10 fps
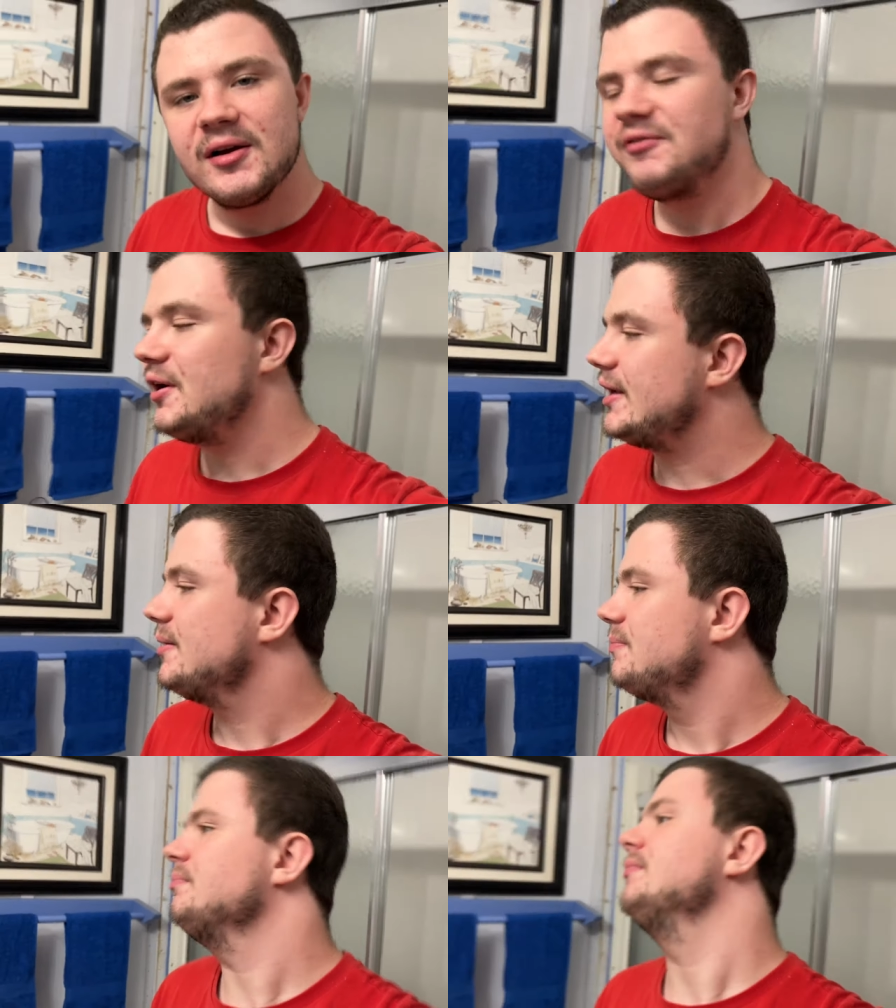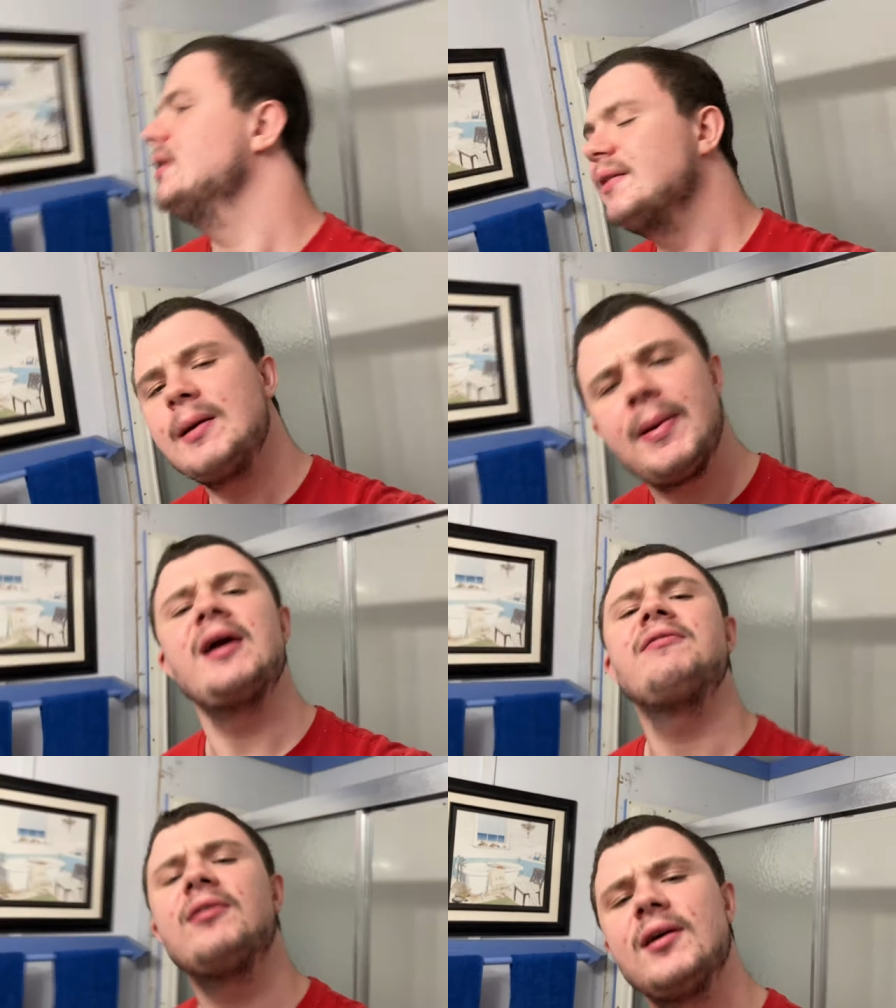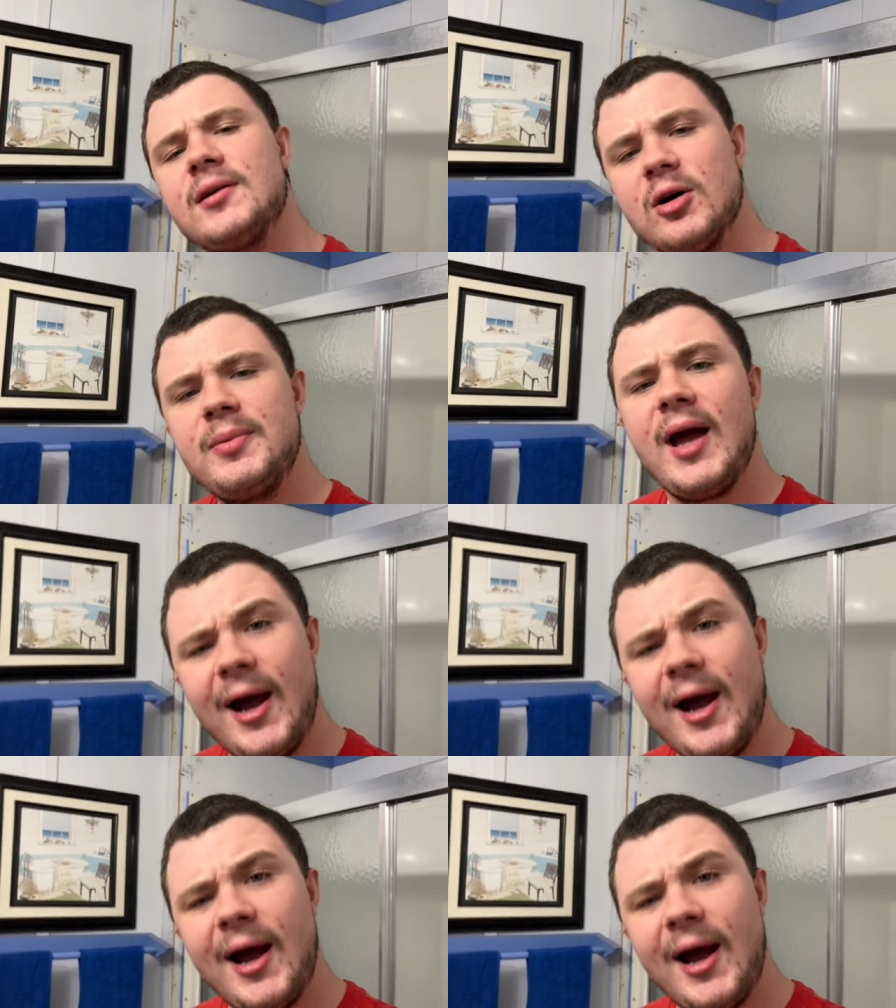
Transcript: Funny, they pay for Adobe